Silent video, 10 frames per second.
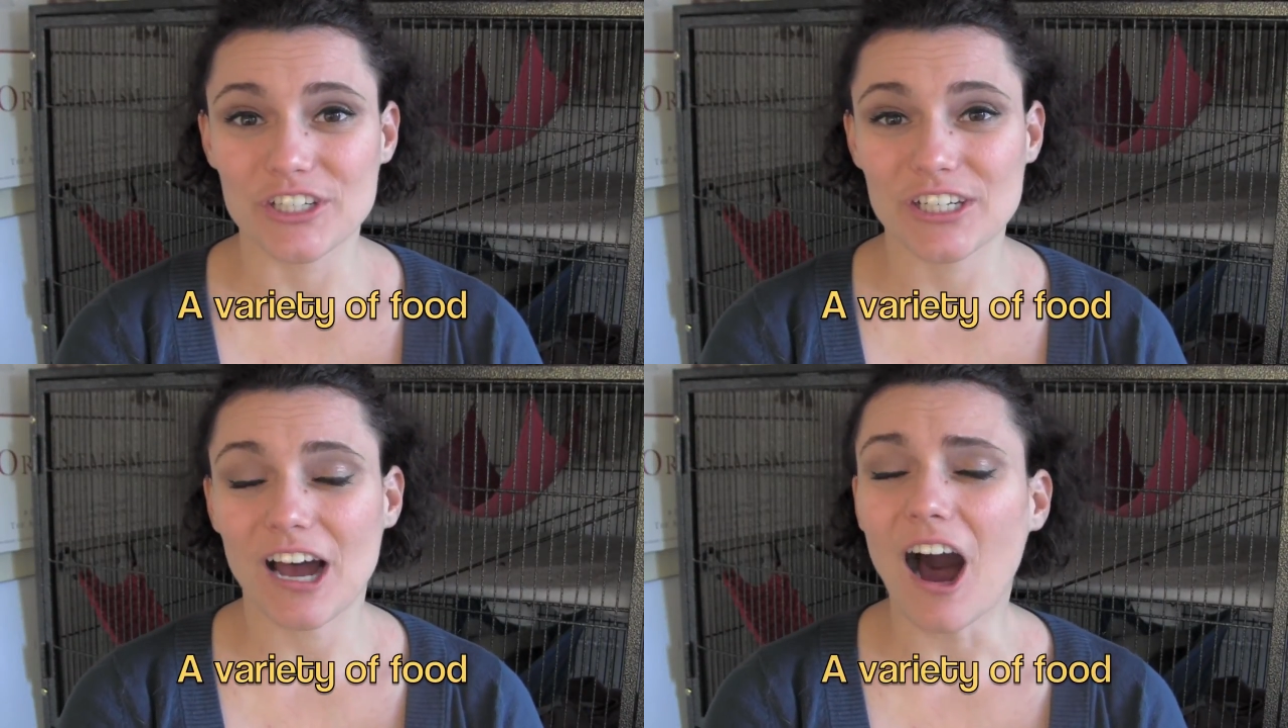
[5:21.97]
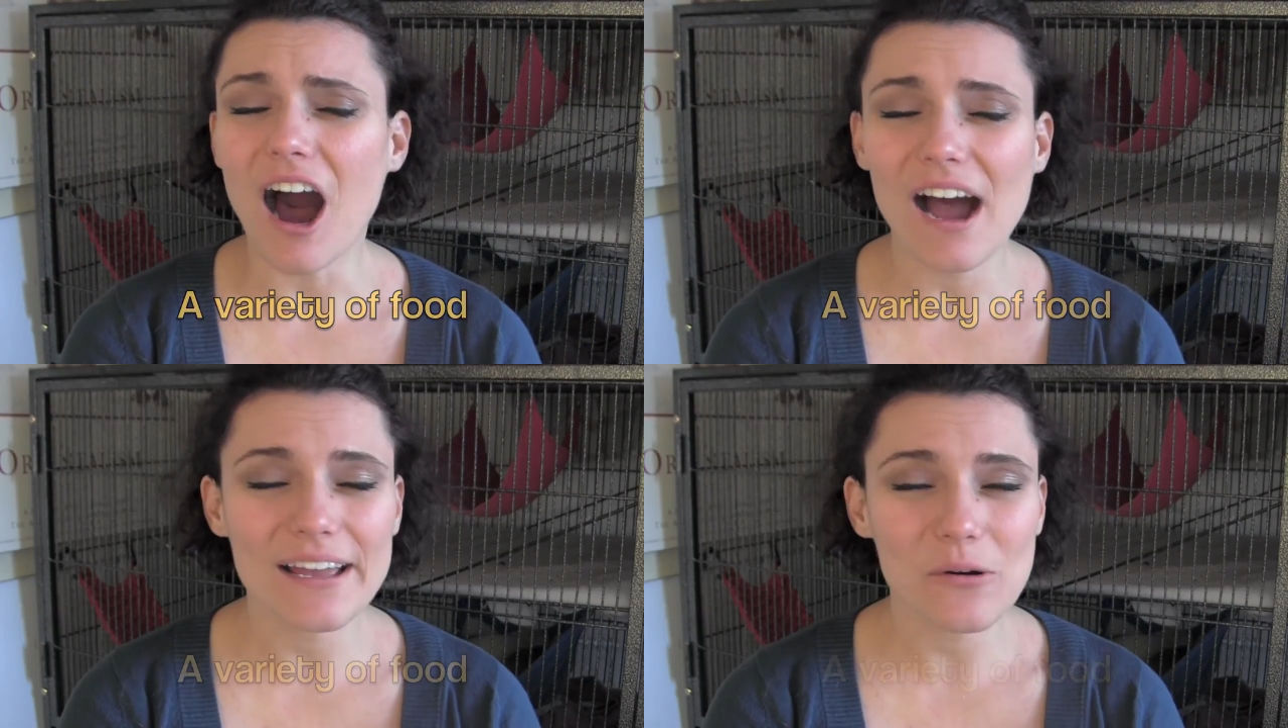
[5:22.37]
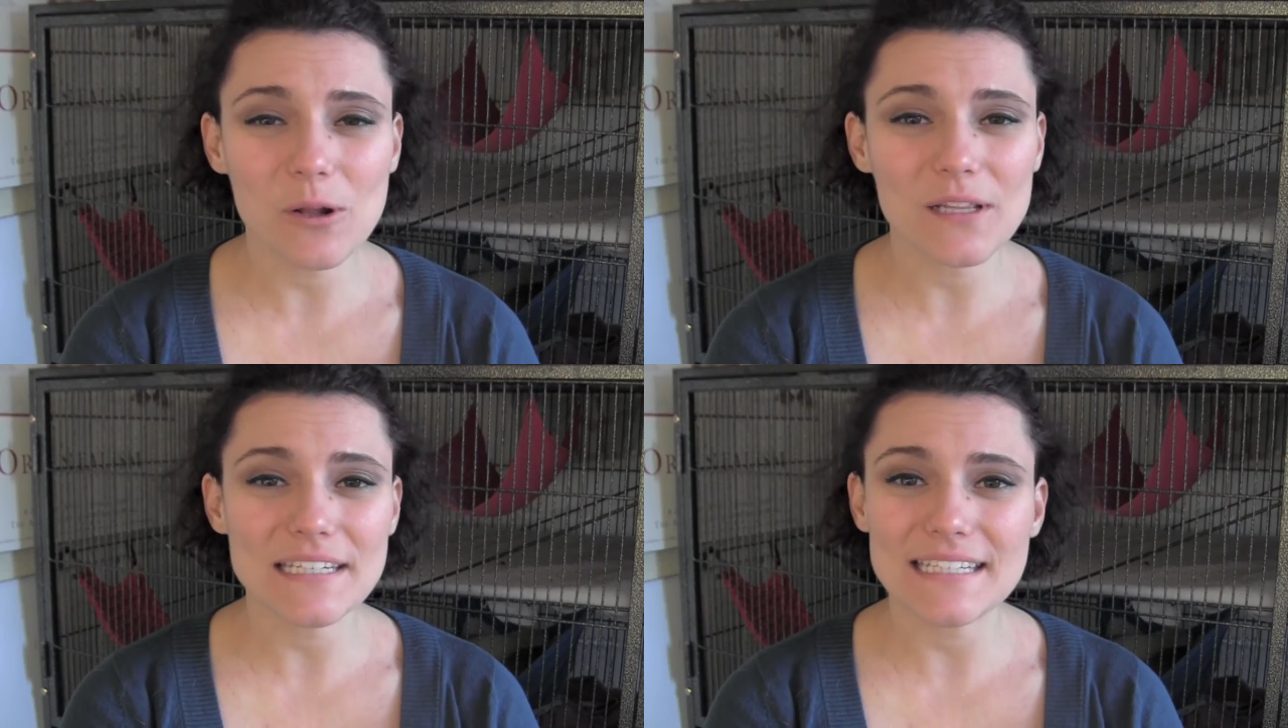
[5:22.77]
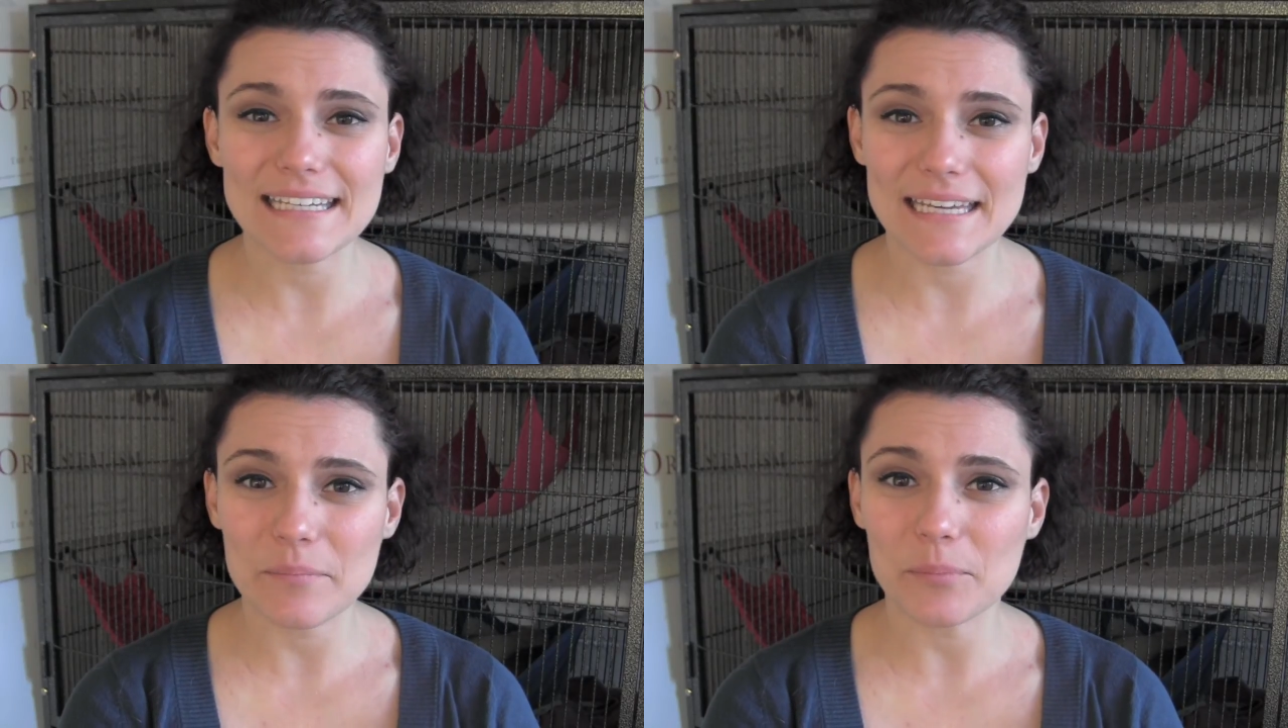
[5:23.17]
High quality
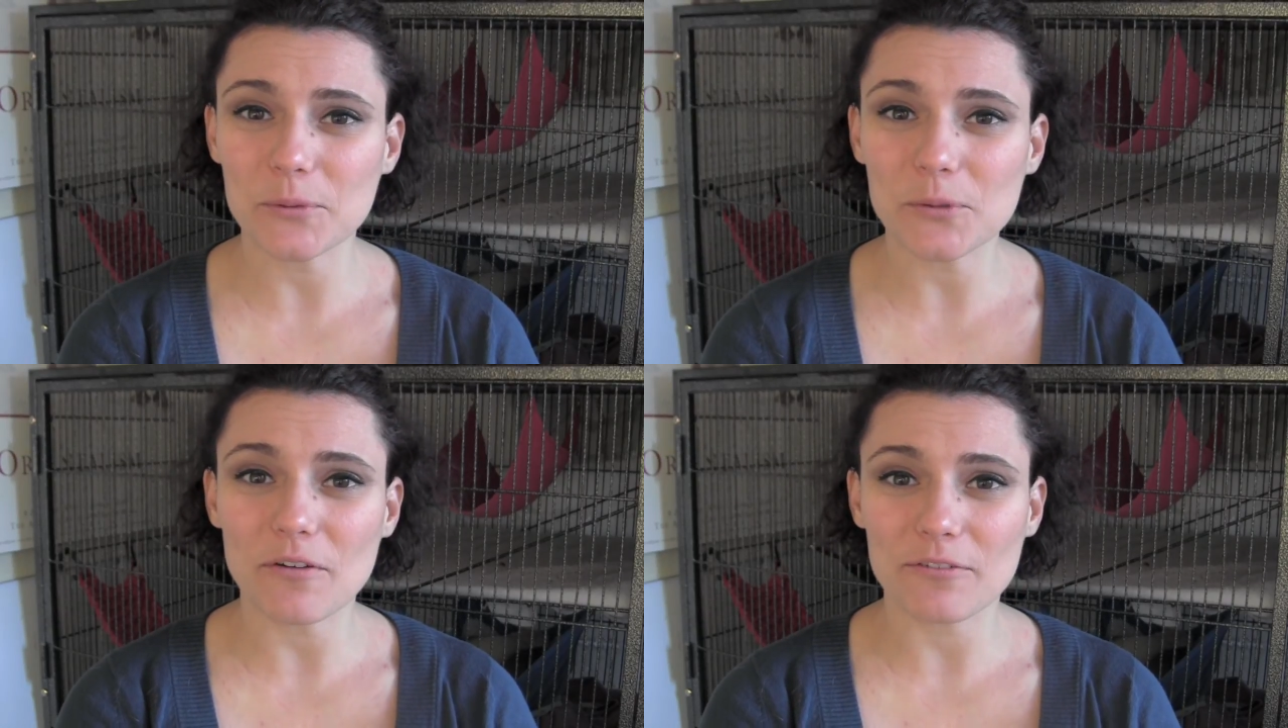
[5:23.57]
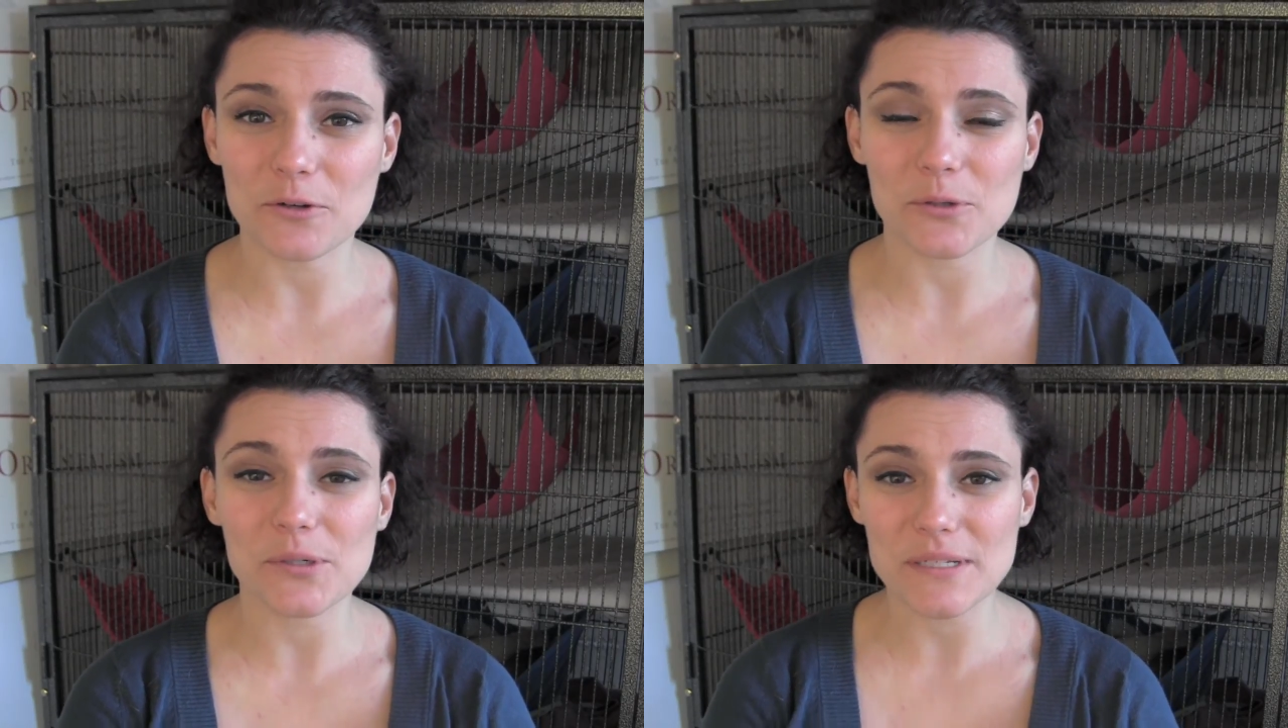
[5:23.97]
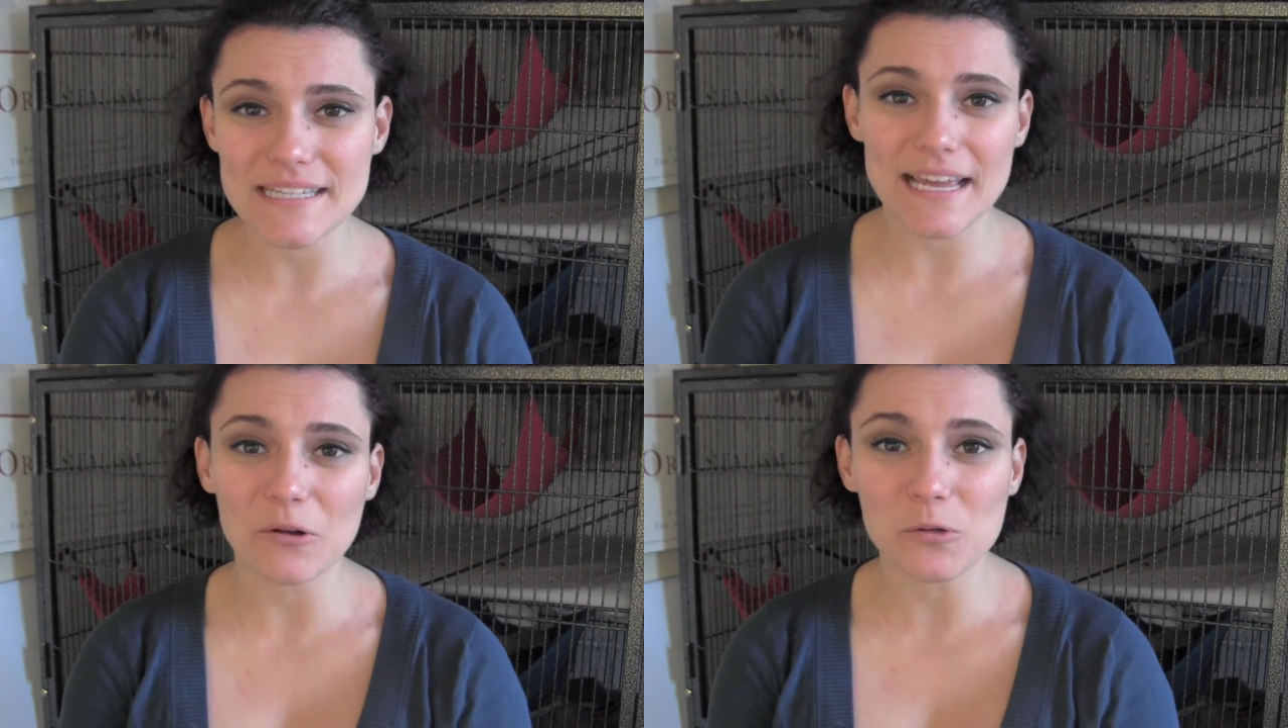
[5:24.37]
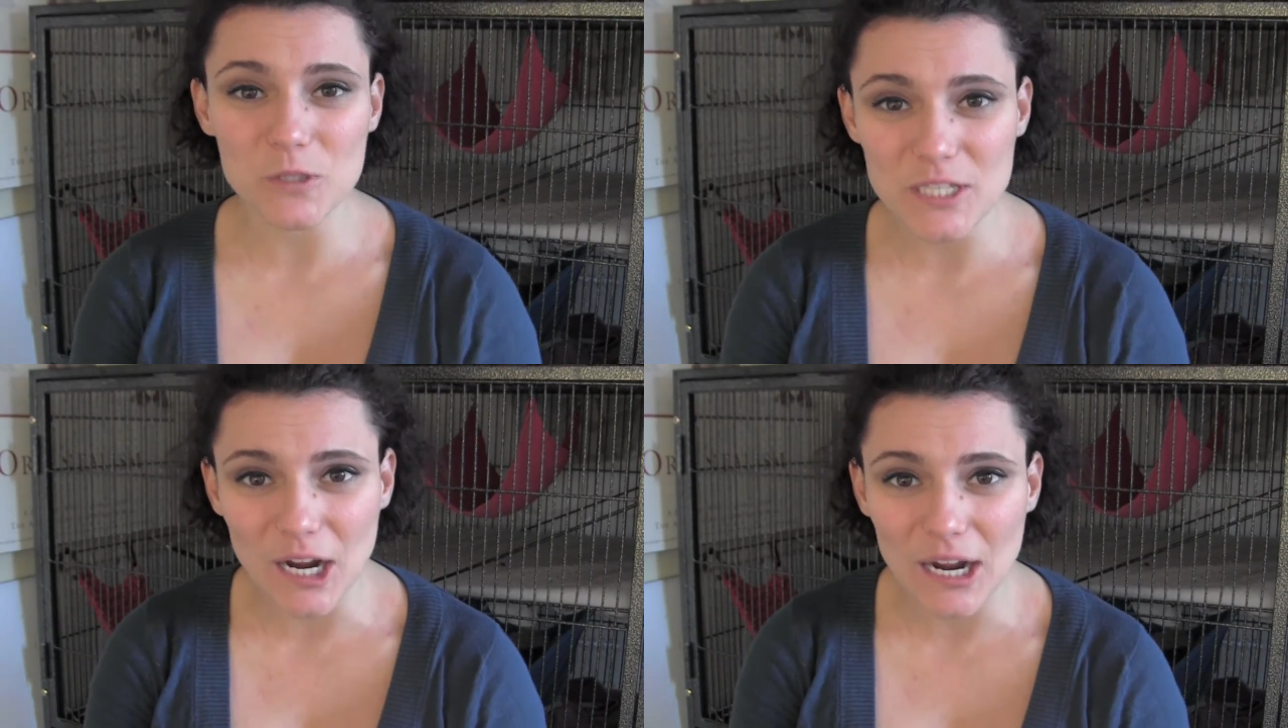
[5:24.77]
kibble, of course, at
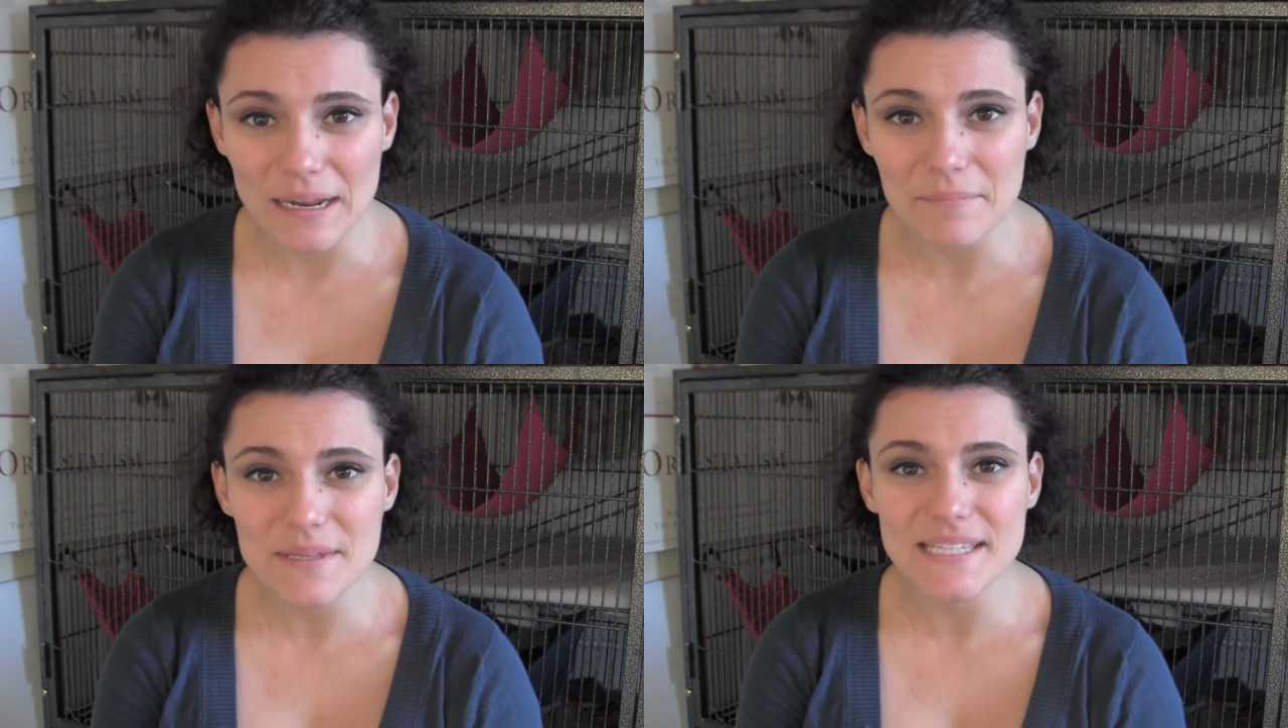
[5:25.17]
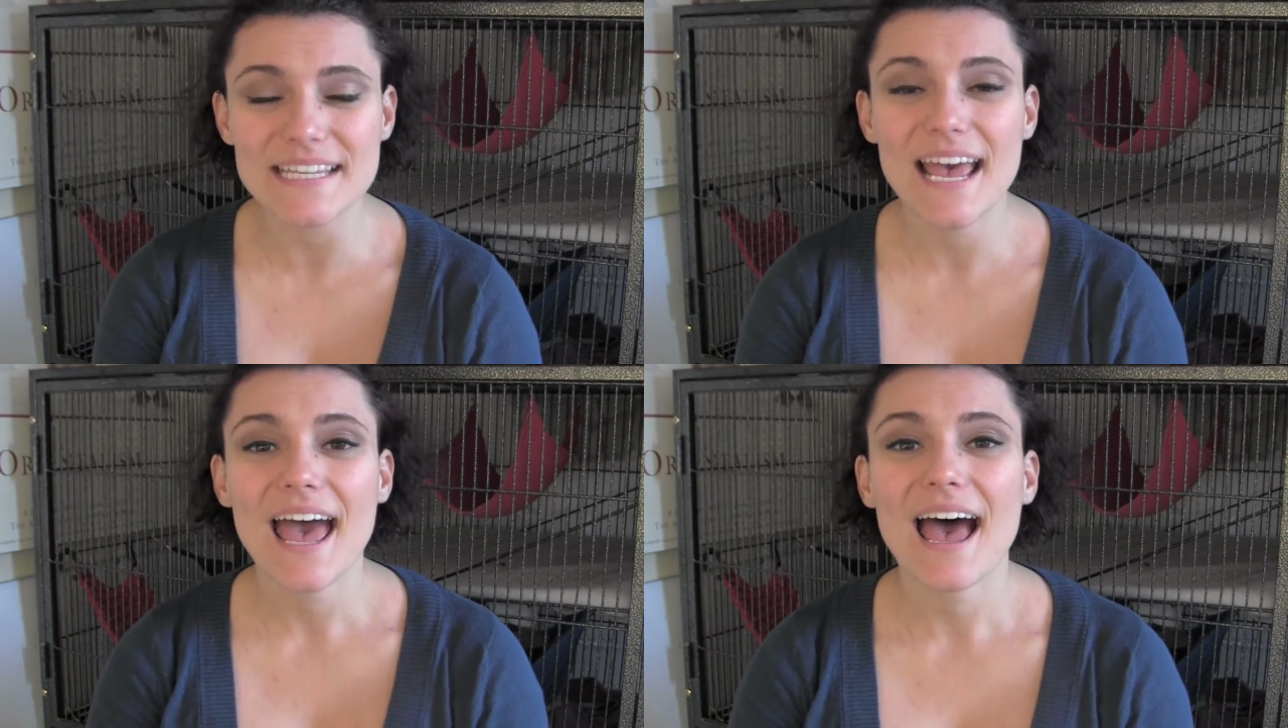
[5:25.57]
all times,